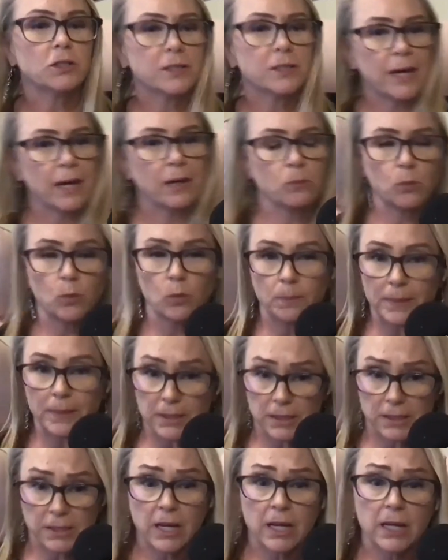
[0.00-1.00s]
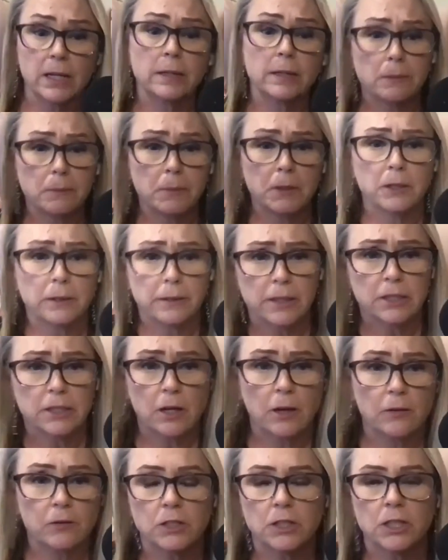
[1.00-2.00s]
that will be said in the middle of these
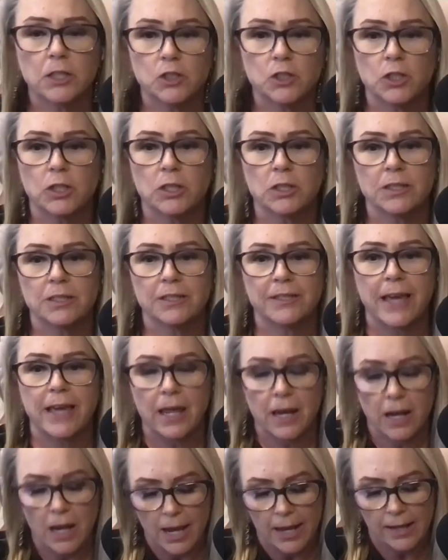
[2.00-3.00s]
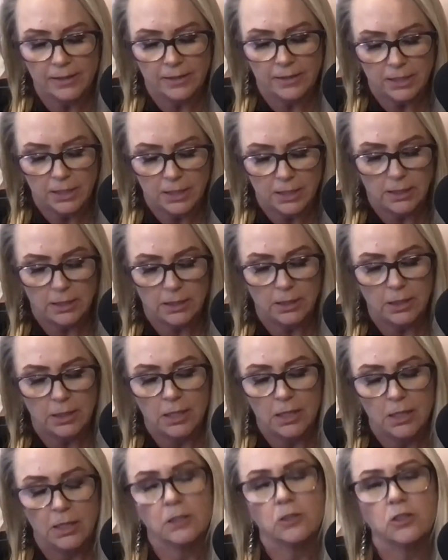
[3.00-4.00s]
conversations that I see
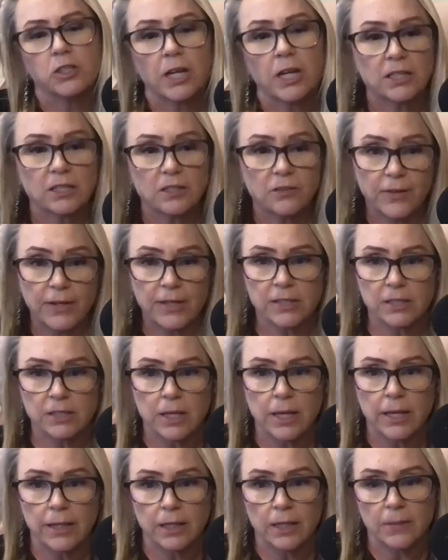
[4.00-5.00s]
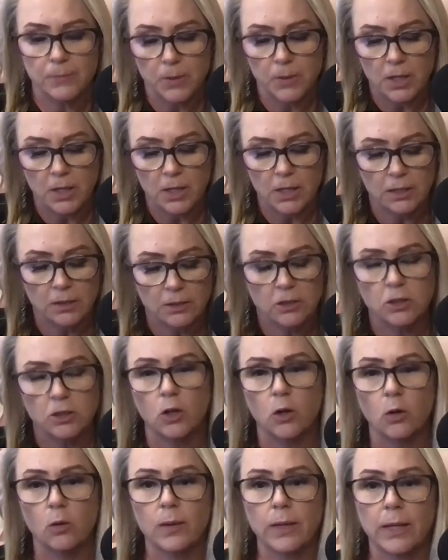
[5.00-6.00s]
Chad's face light up on. You
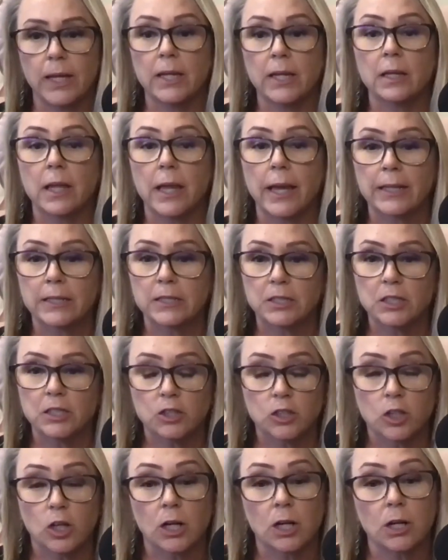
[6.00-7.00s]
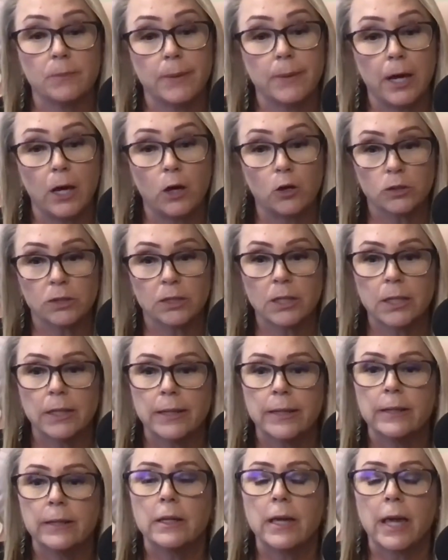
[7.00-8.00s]
know, he likes to talk about
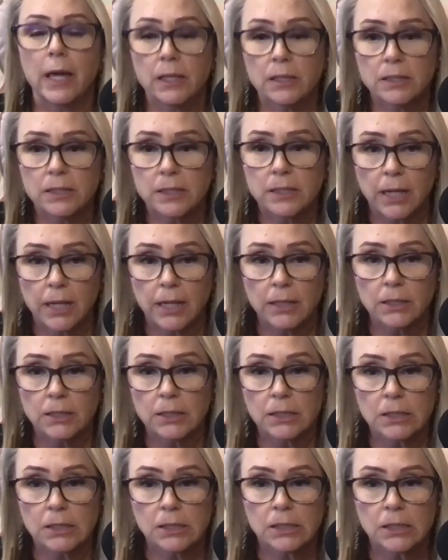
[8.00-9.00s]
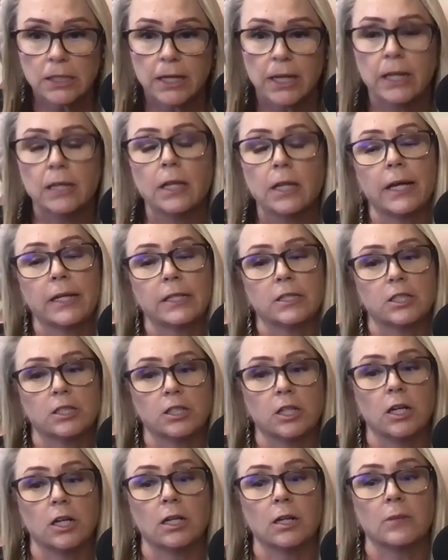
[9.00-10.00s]
insights. He likes to
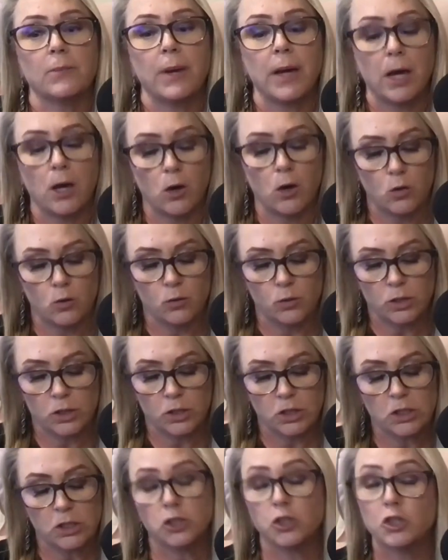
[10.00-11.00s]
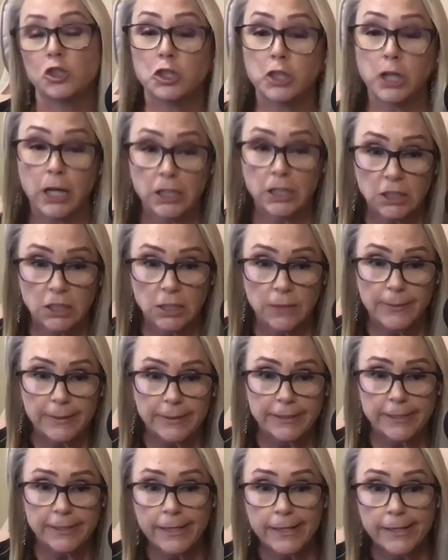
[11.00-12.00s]
talk about Chat
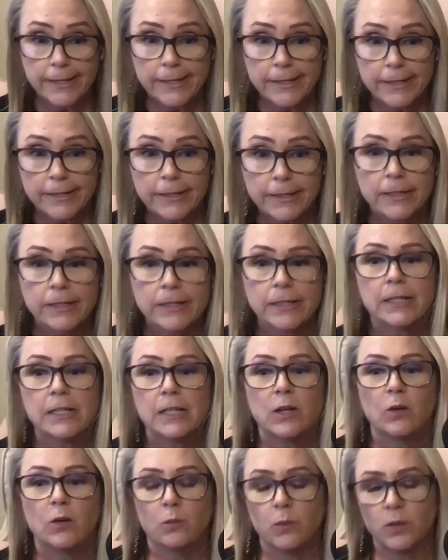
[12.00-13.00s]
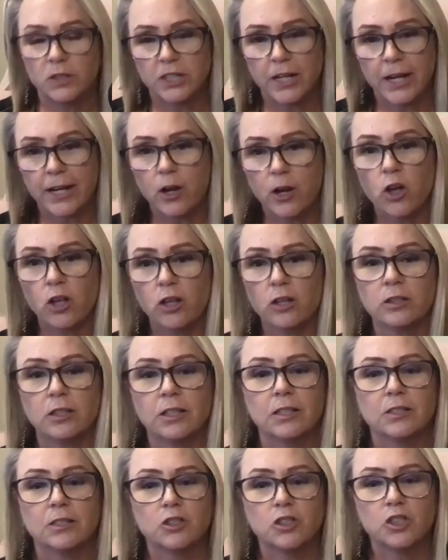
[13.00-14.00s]
GPT, which I call
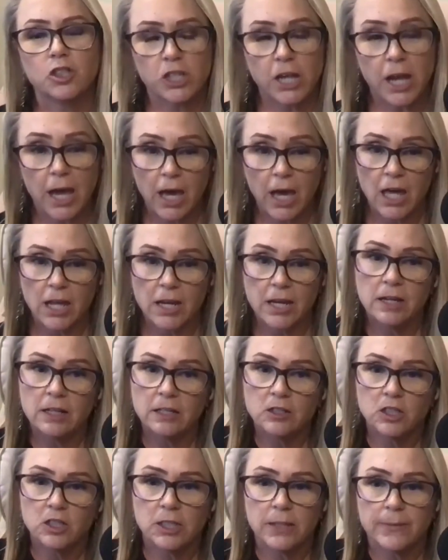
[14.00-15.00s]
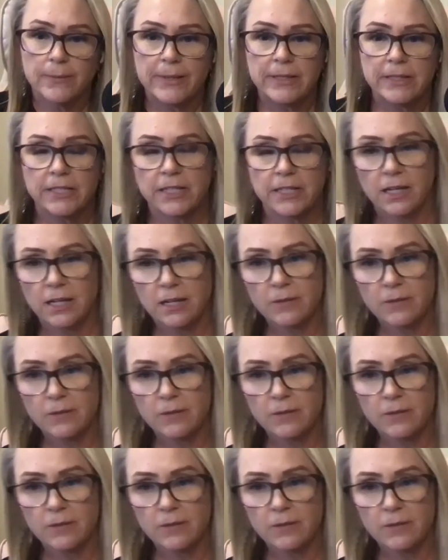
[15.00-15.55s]
Chad GPT